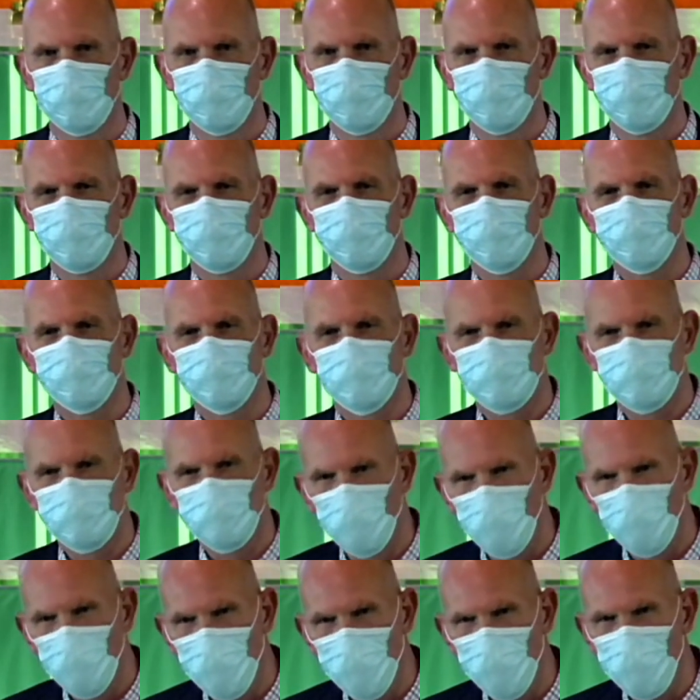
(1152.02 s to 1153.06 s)
But the
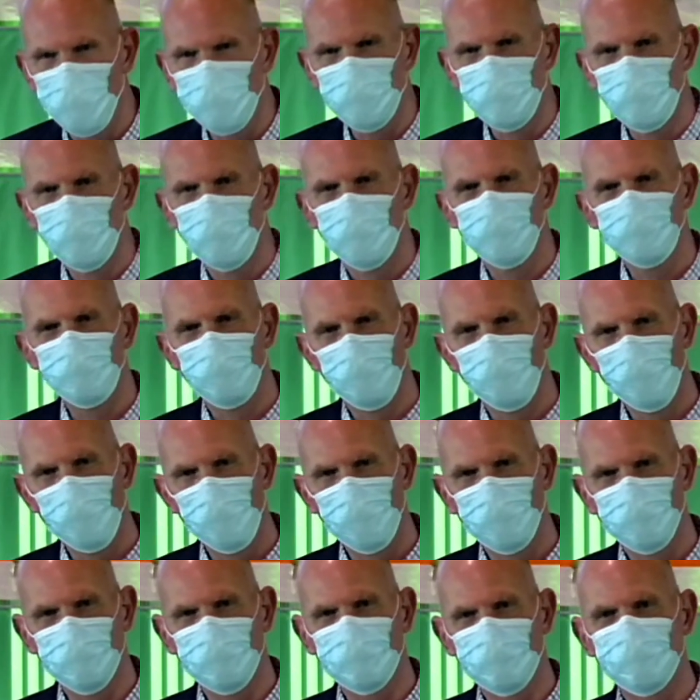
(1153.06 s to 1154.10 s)
call
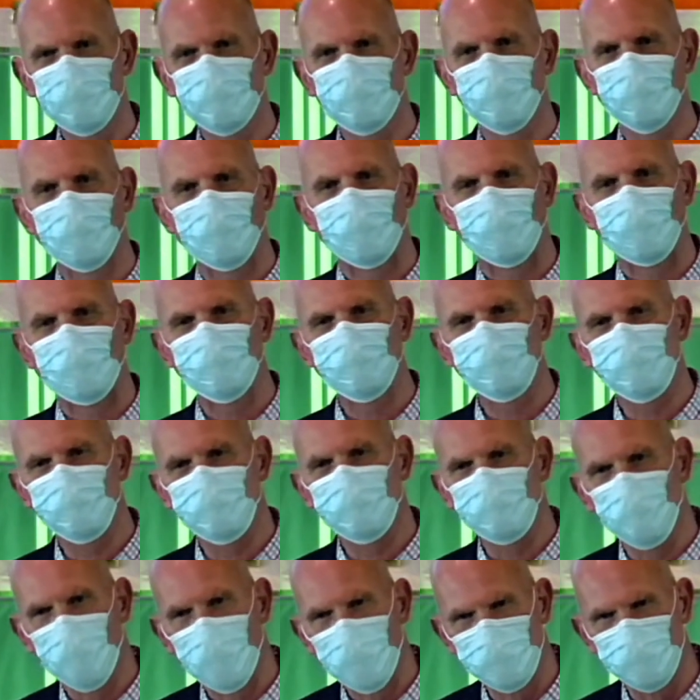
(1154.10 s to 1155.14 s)
upon us is
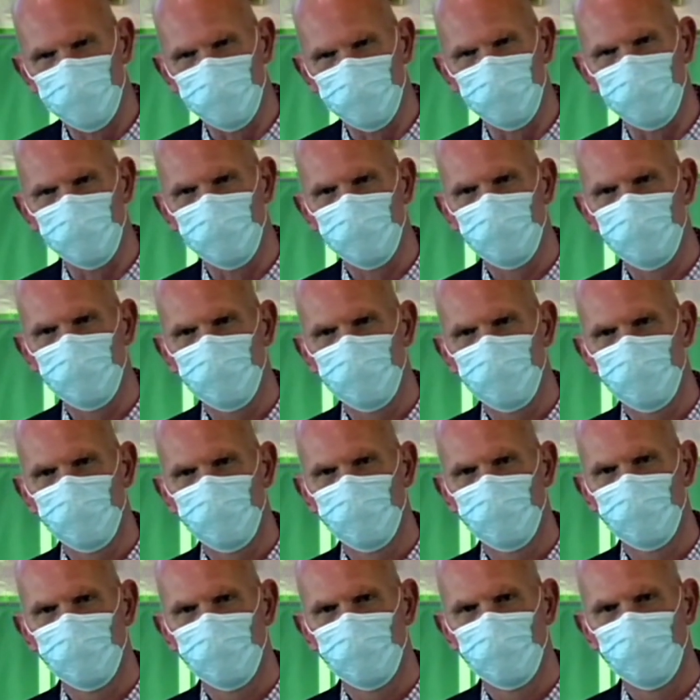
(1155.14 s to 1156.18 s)
greater
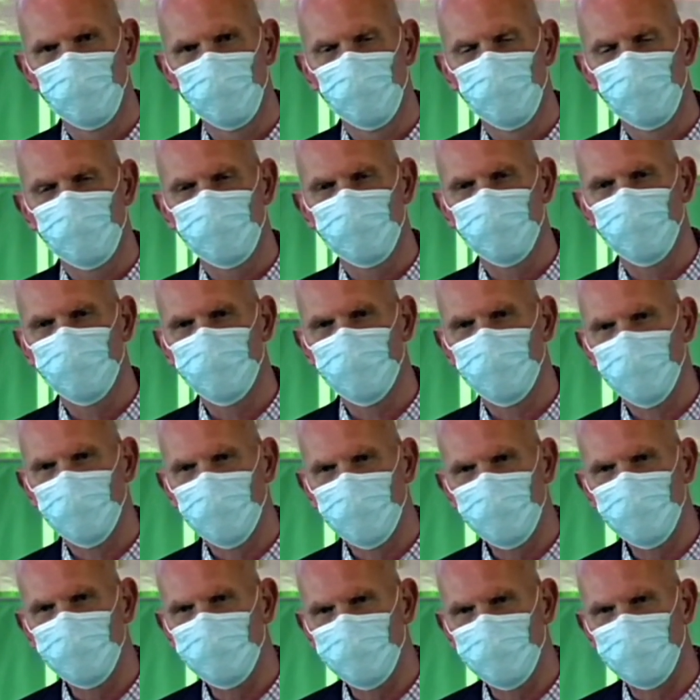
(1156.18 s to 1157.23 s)
than
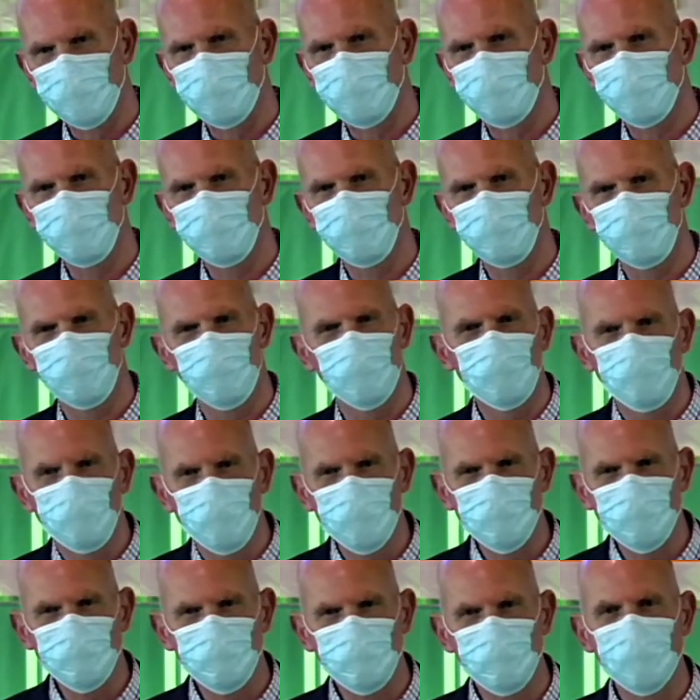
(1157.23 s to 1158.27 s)
anything with
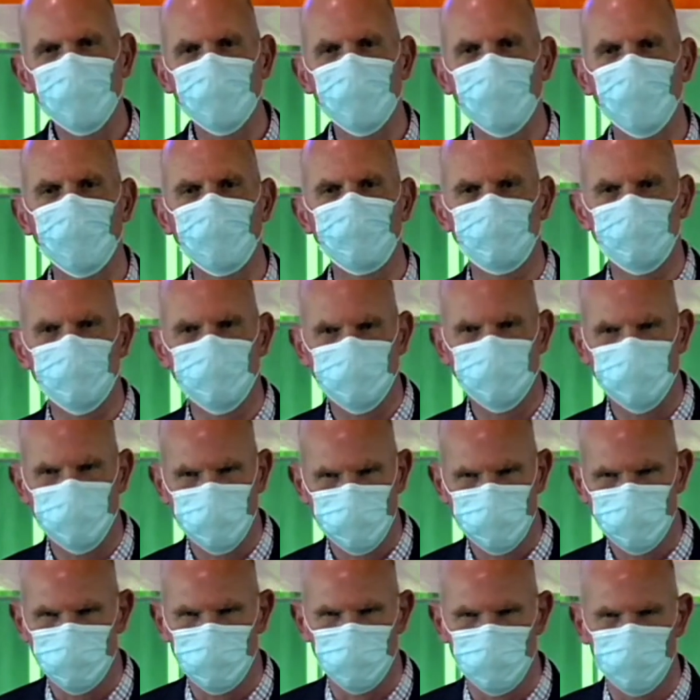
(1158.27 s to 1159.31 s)
which we can
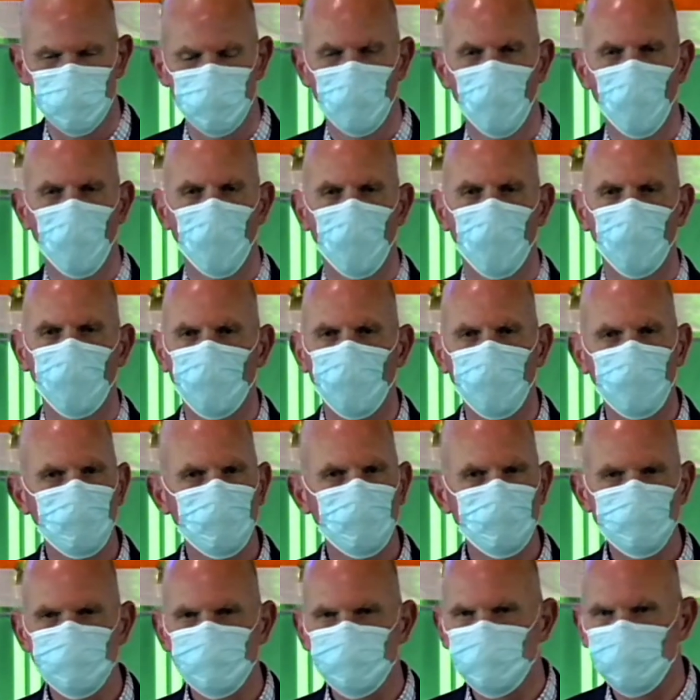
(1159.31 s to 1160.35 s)
resist it. Our
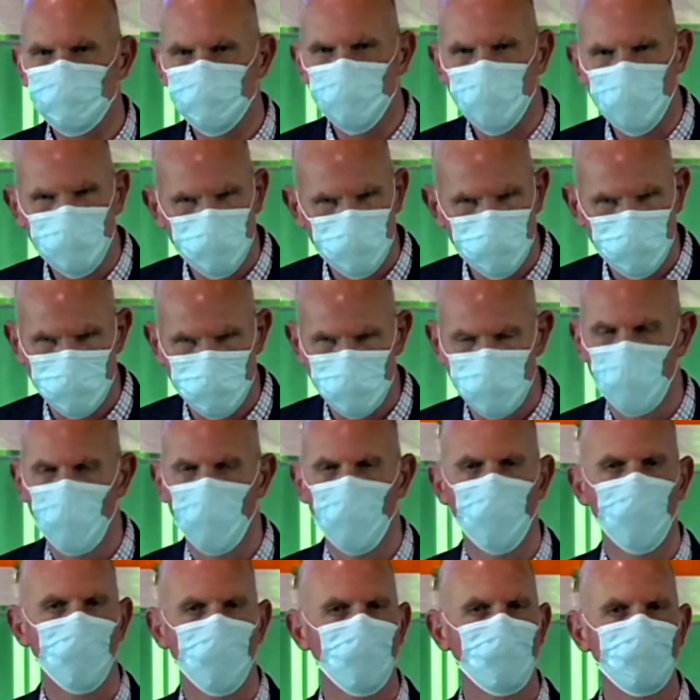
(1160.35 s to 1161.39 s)
own stupidity,
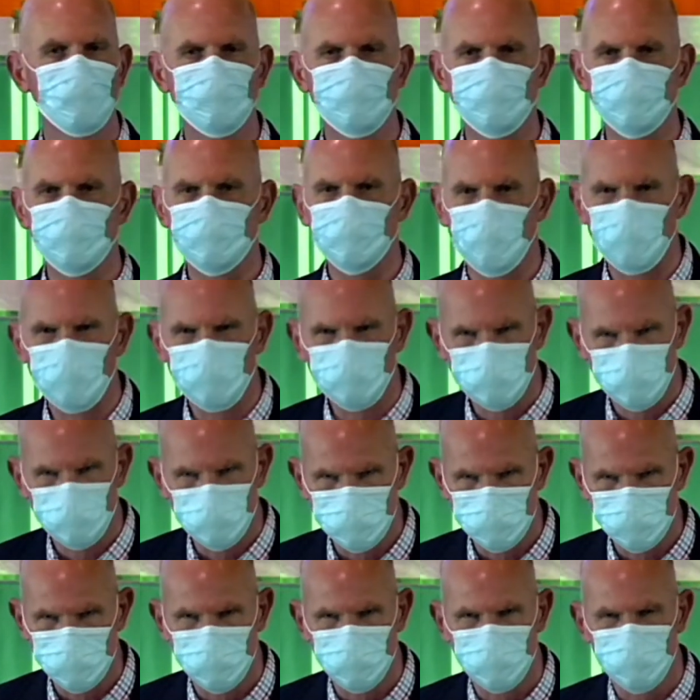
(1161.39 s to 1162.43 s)
our own
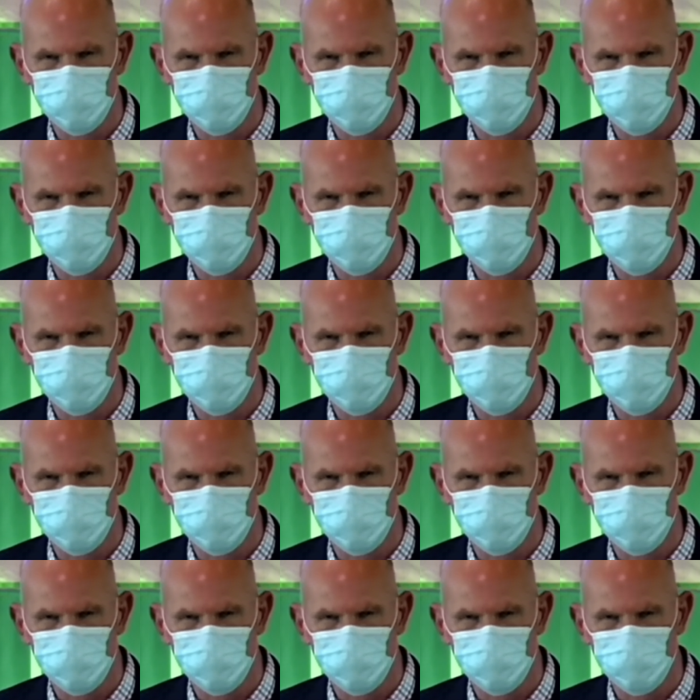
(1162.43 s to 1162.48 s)
selfishness,